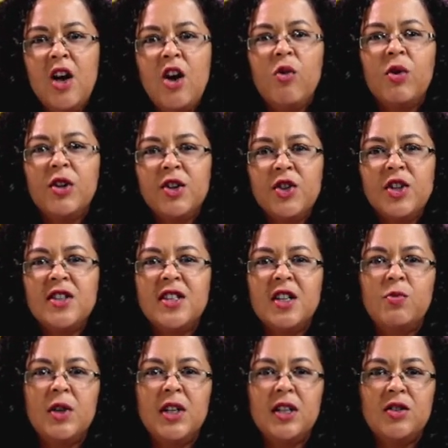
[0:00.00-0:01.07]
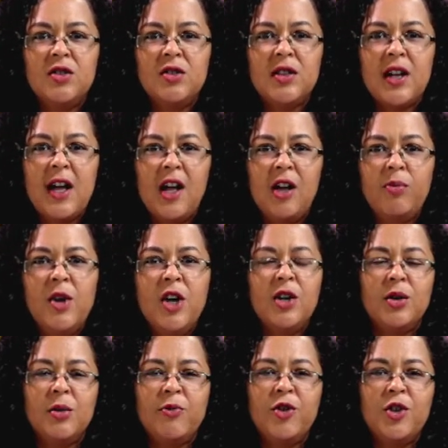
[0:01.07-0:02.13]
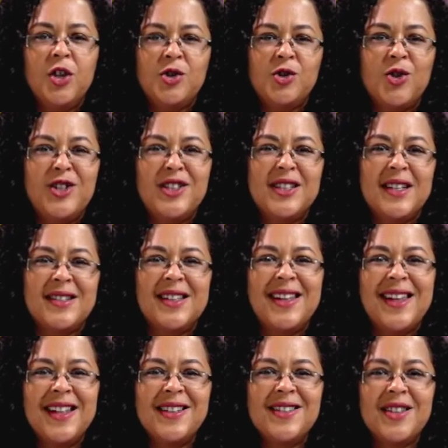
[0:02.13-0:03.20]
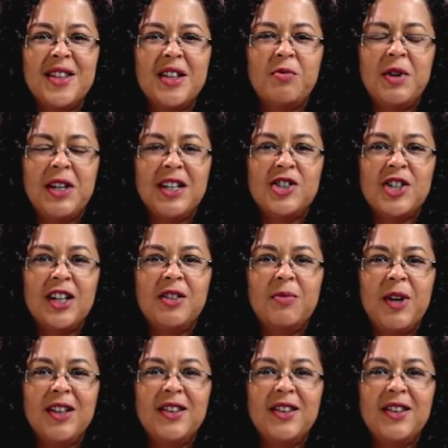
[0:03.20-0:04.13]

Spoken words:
What are things that we can do to help? Nomfundo joins us again so that we can chat about